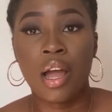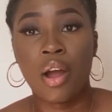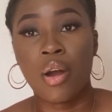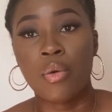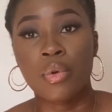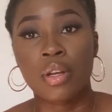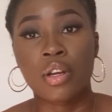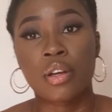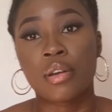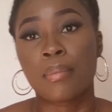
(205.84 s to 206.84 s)
how I will
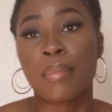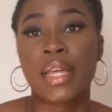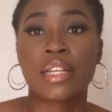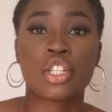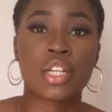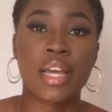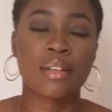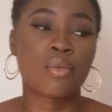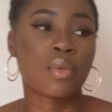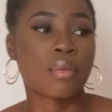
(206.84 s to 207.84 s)
manage
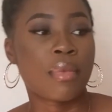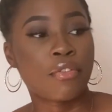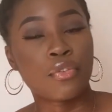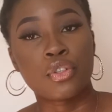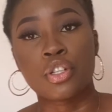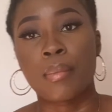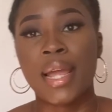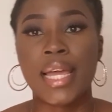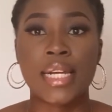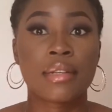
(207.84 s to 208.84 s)
that with my future
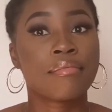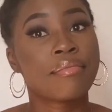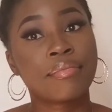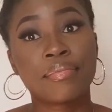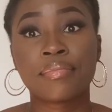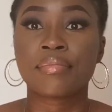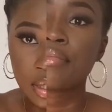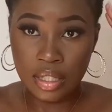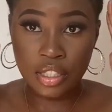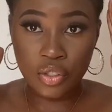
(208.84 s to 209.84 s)
man.
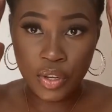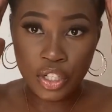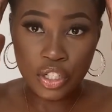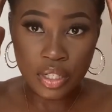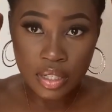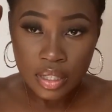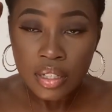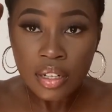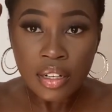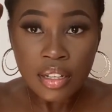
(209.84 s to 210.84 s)
Next
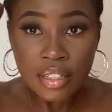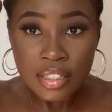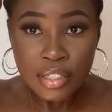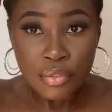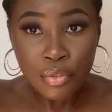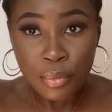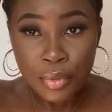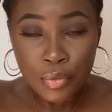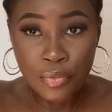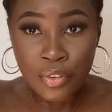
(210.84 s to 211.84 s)
question is from
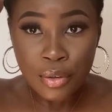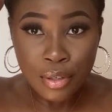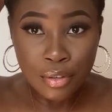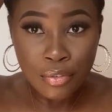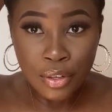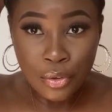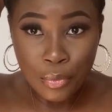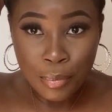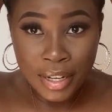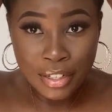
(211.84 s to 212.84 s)
a very good friend
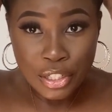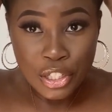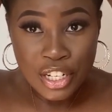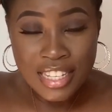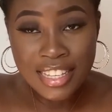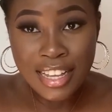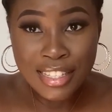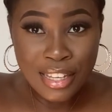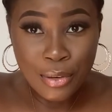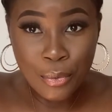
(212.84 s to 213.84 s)
of mine and she's
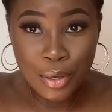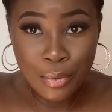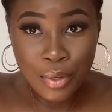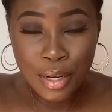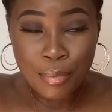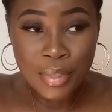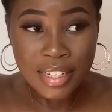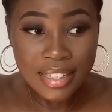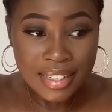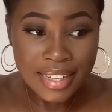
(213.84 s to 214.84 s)
asking when we are
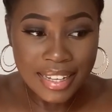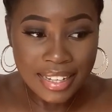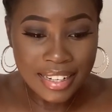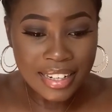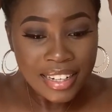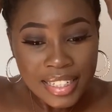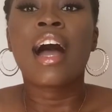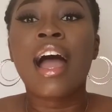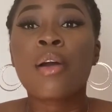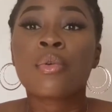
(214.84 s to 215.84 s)
meeting again.
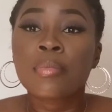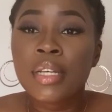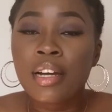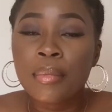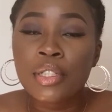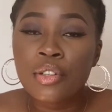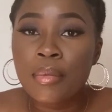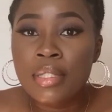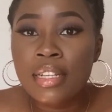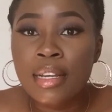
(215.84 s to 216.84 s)
I will be coming to
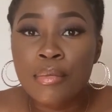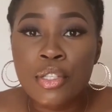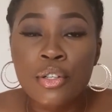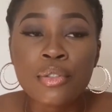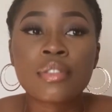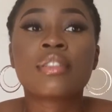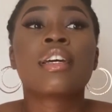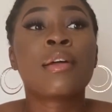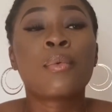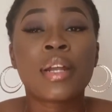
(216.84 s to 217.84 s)
Amsterdam soon
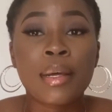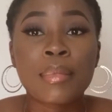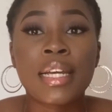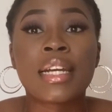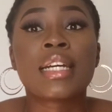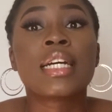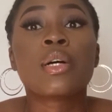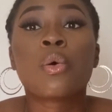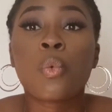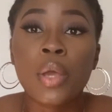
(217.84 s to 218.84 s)
and when I'm there
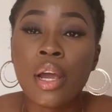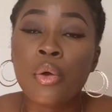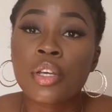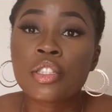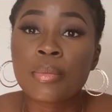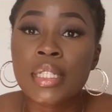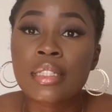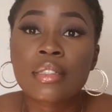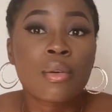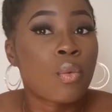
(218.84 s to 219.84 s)
we are going to
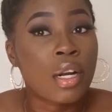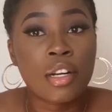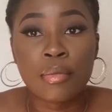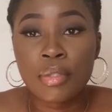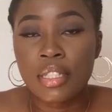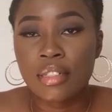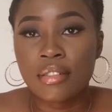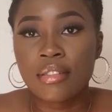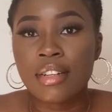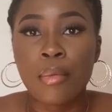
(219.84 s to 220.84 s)
meet
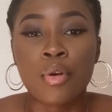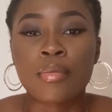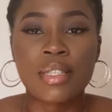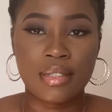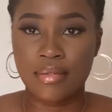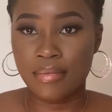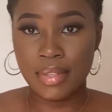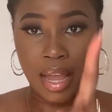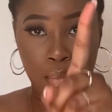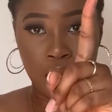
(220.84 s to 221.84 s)
100%. I promise.
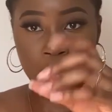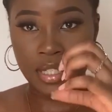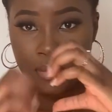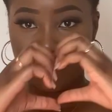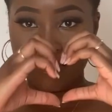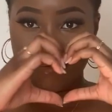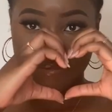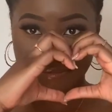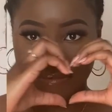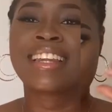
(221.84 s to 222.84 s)
I promise.
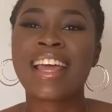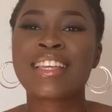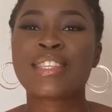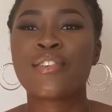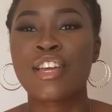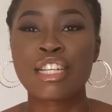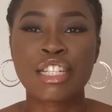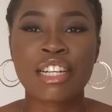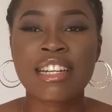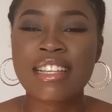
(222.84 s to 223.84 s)
The next
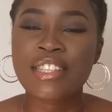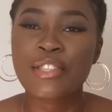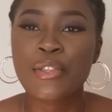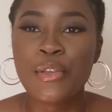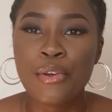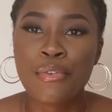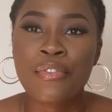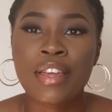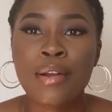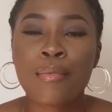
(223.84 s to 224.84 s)
question is do you
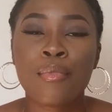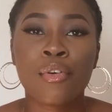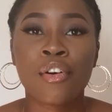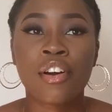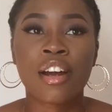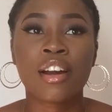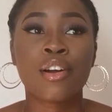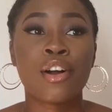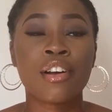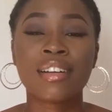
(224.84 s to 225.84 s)
feel more
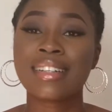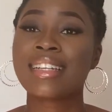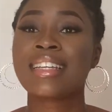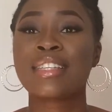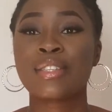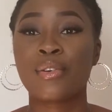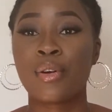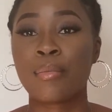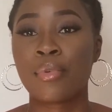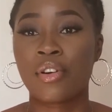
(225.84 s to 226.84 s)
Congolese
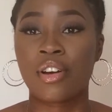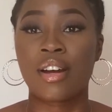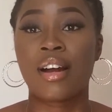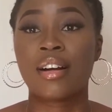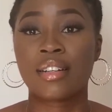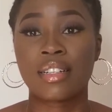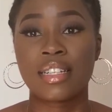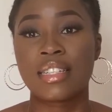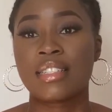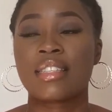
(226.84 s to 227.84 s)
or more
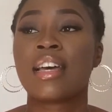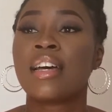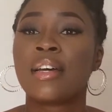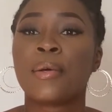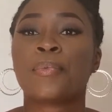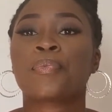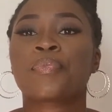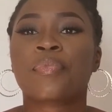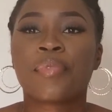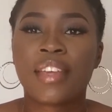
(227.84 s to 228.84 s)
Angolese?